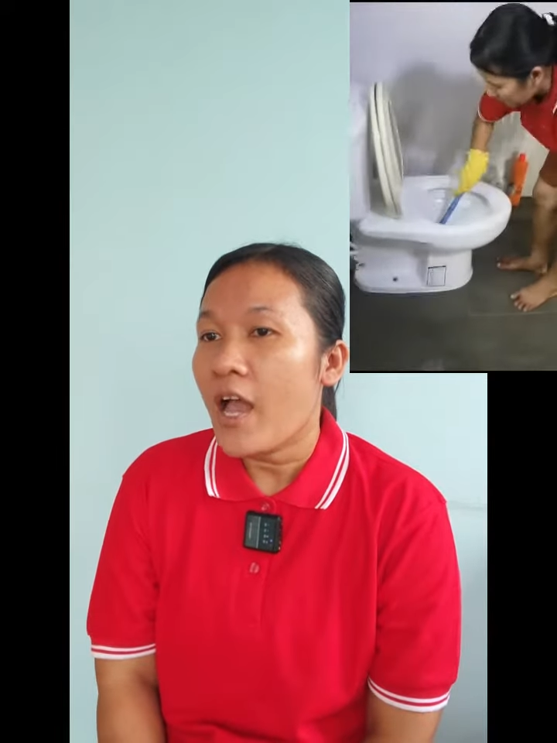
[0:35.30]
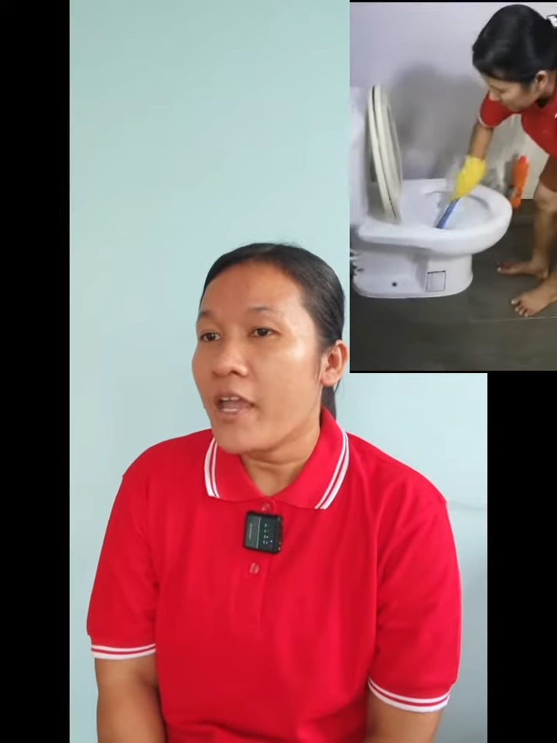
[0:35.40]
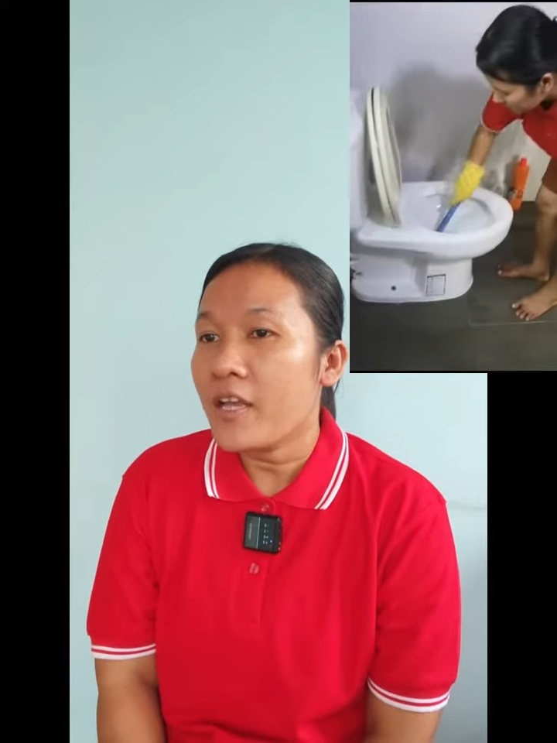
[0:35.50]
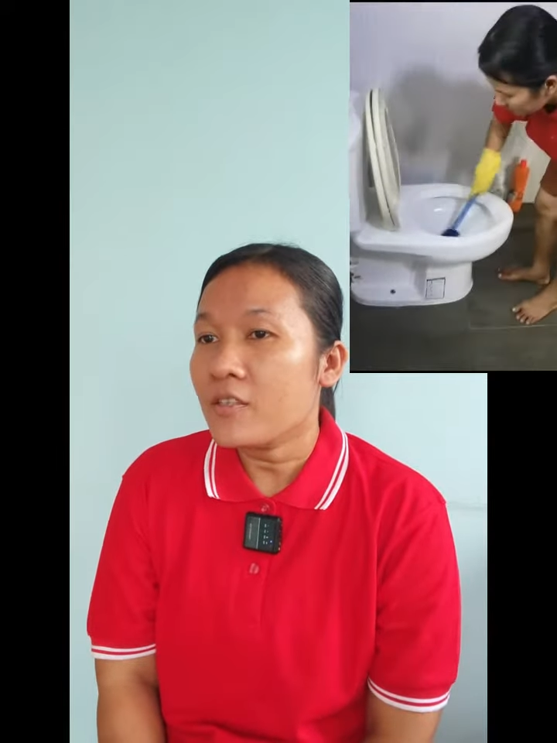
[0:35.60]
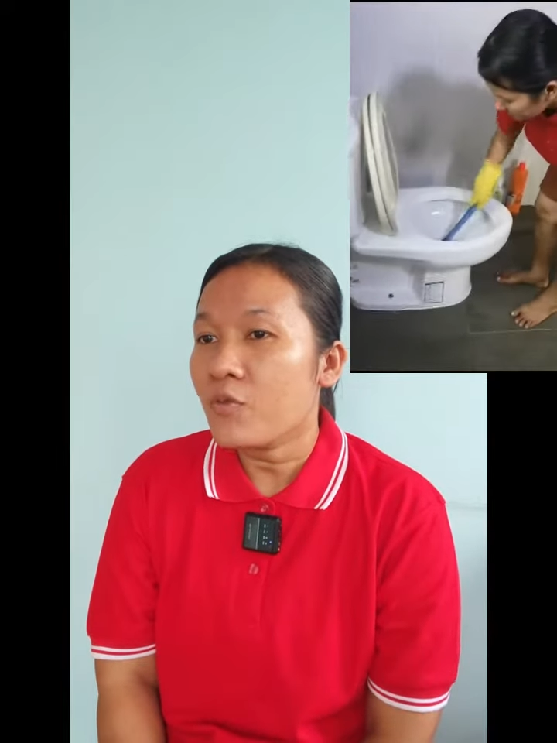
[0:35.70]
I
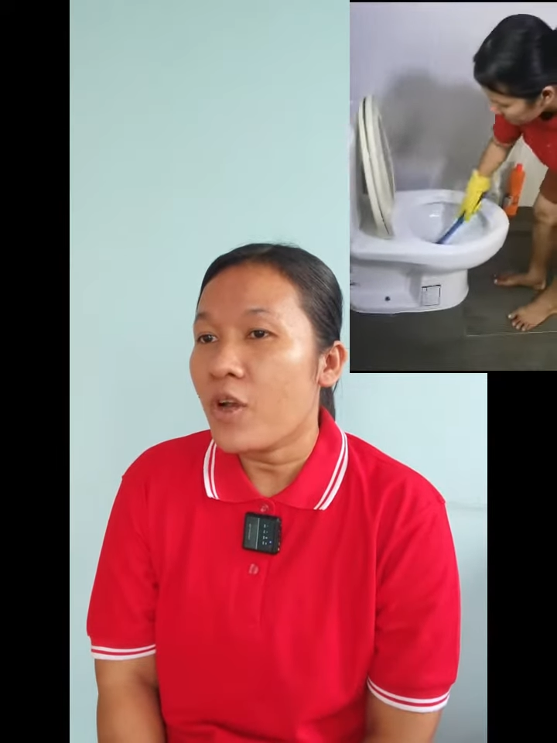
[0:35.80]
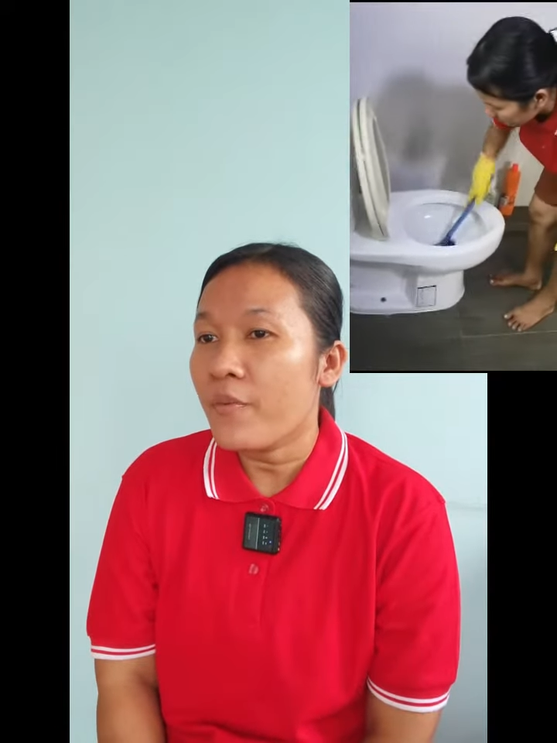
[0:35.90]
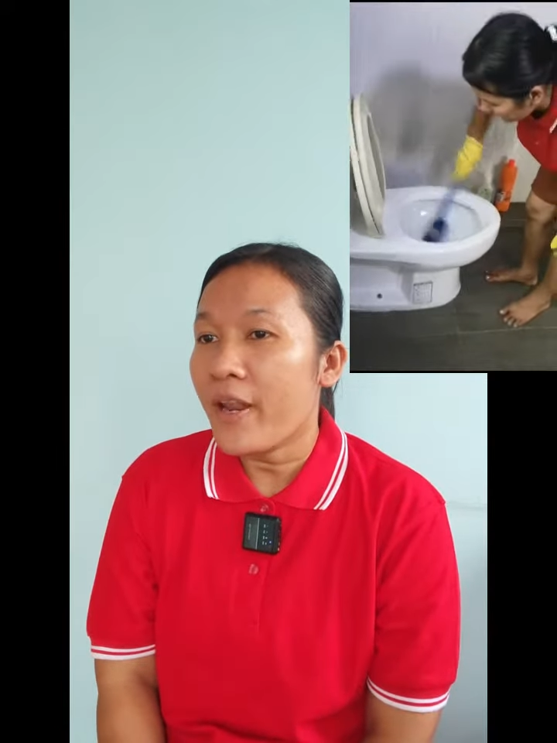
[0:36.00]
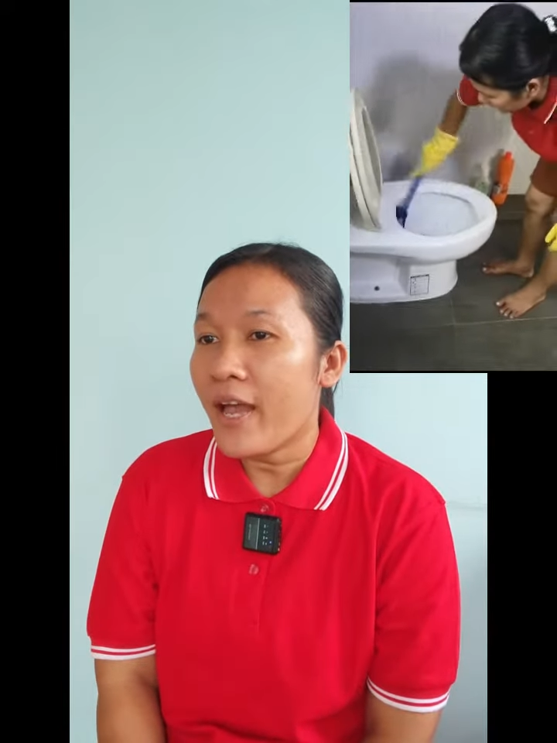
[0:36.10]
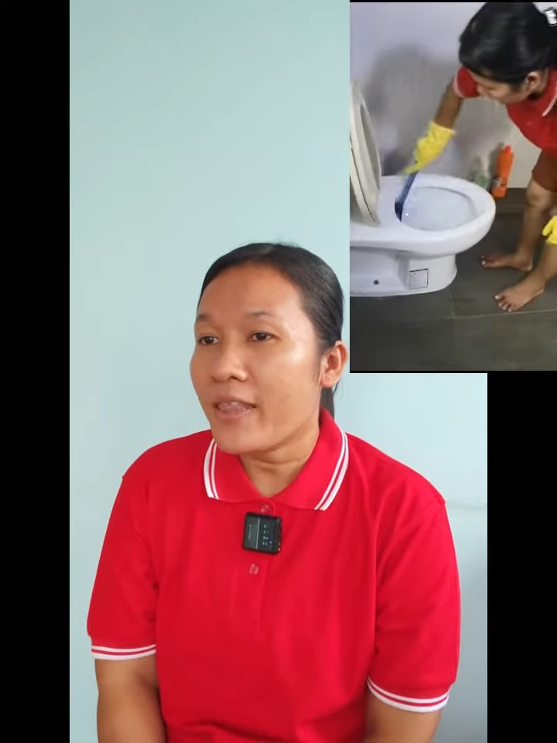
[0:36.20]
have
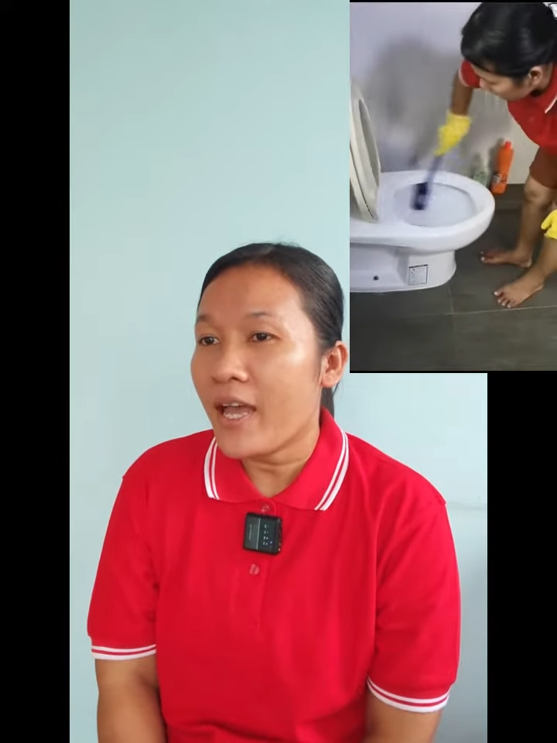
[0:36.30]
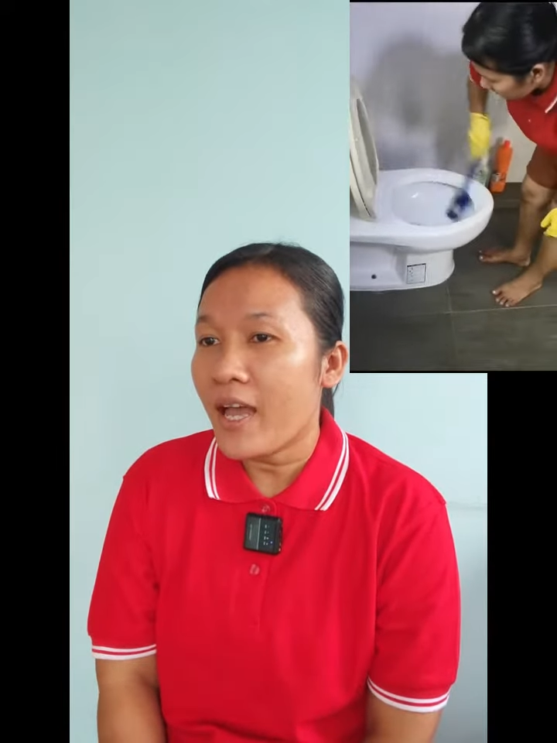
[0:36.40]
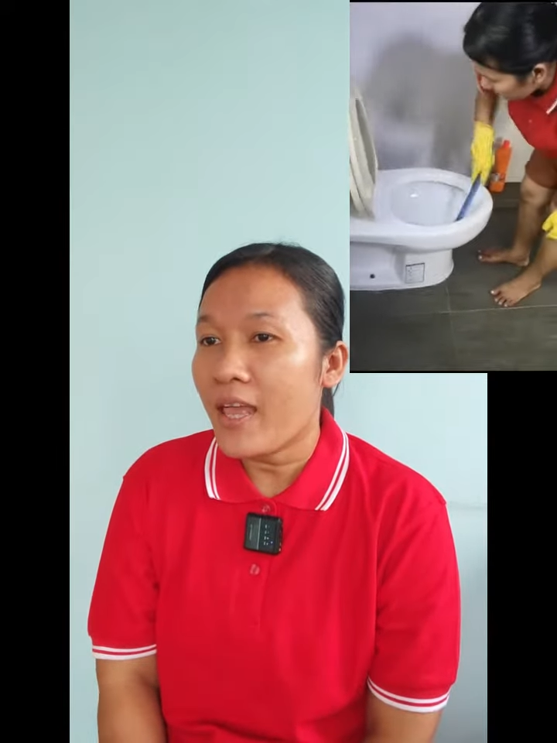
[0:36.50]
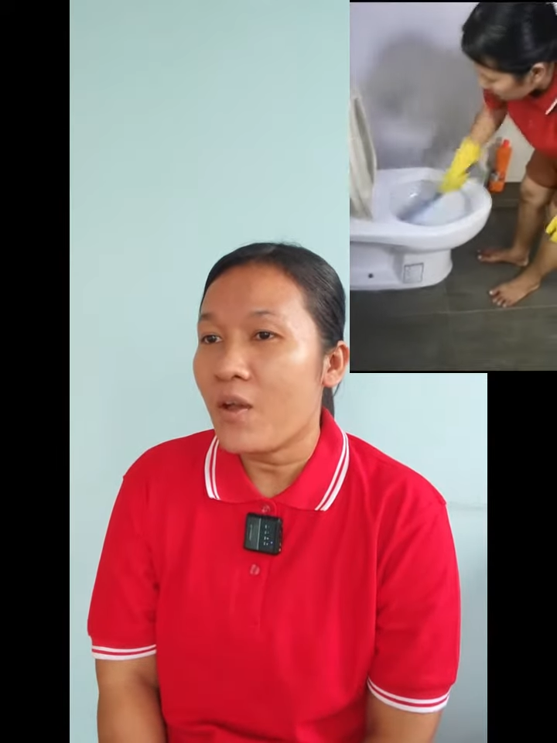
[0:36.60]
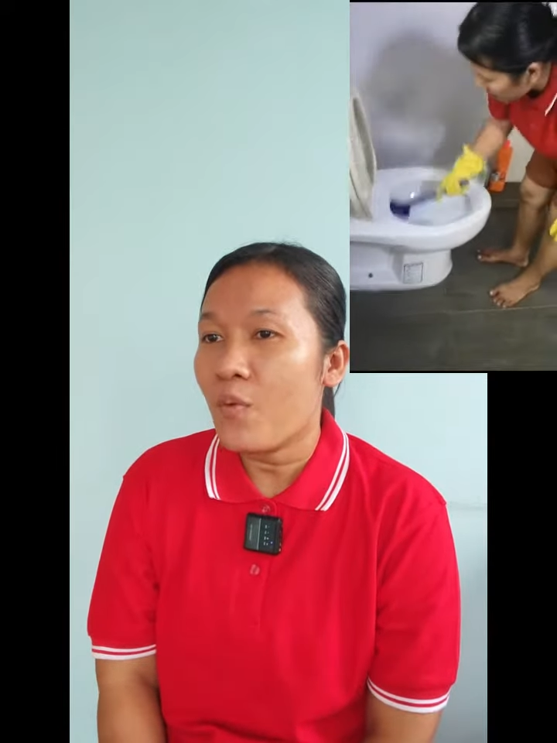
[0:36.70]
one
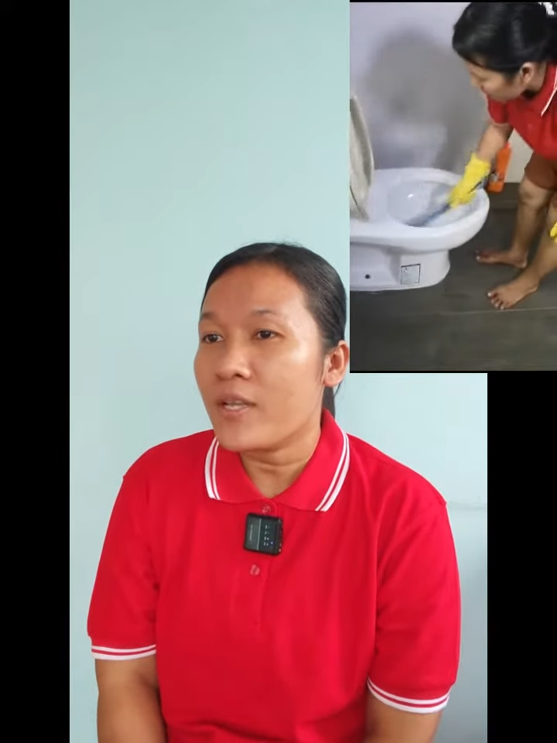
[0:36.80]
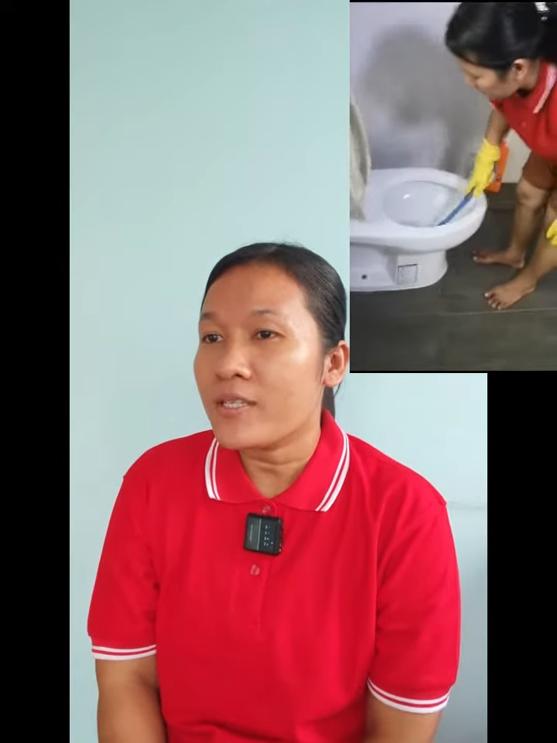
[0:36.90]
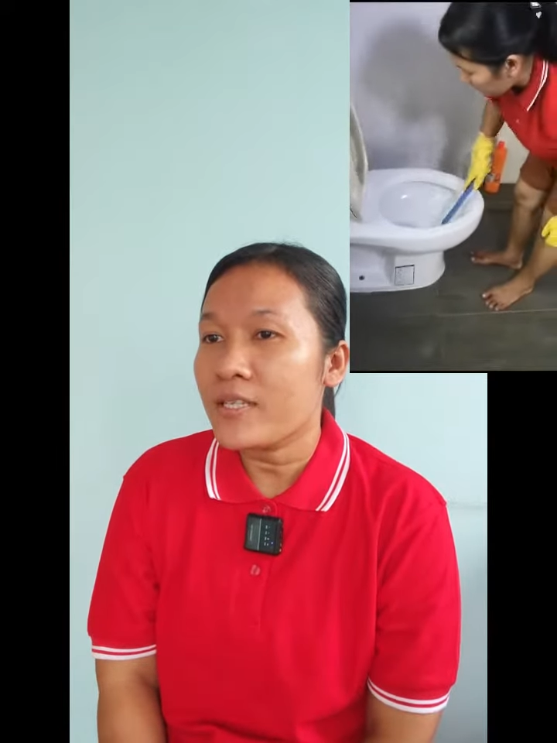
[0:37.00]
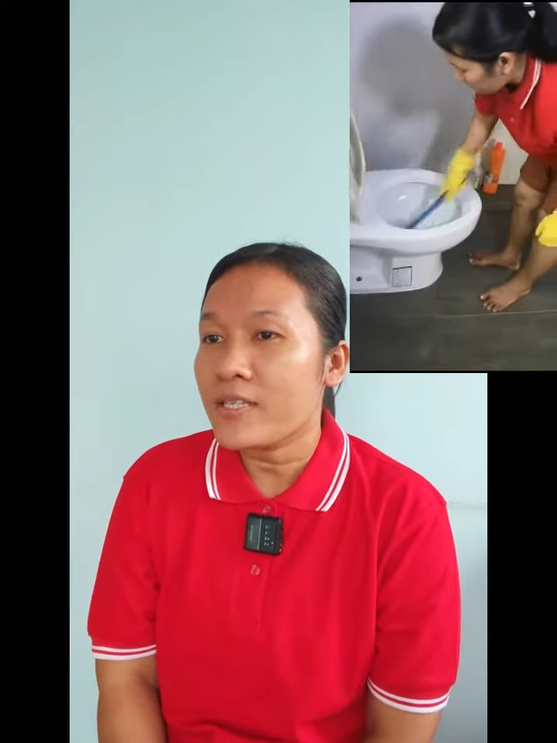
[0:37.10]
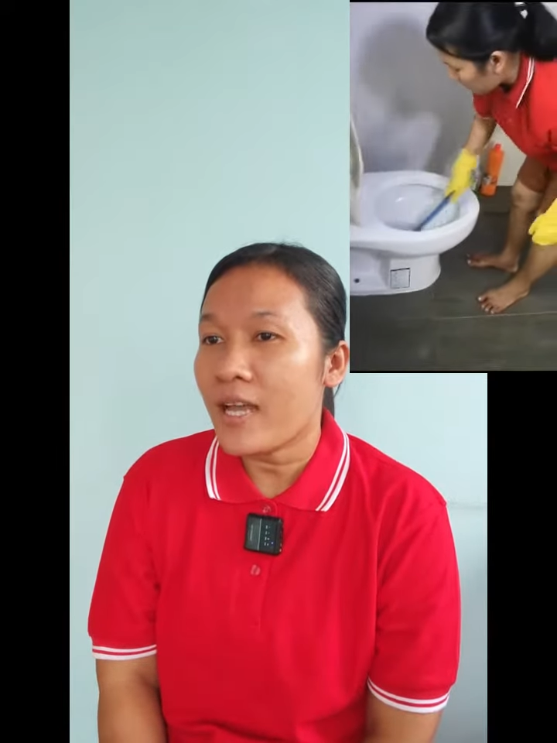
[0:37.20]
brother and one
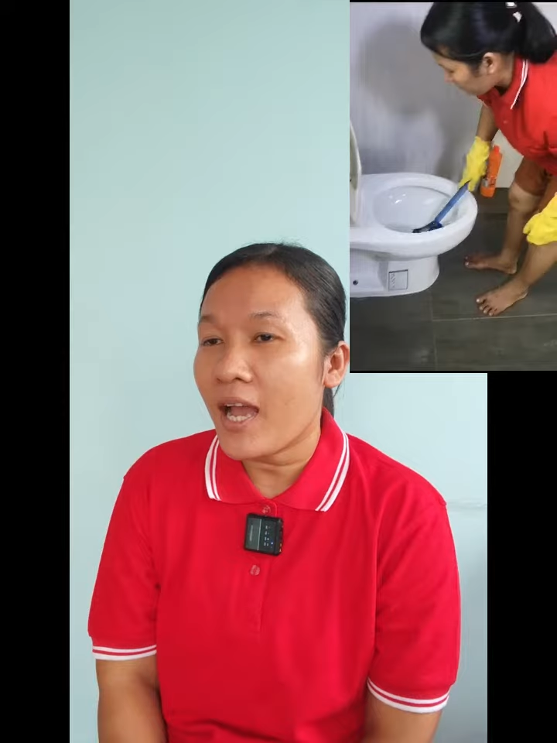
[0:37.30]
sister.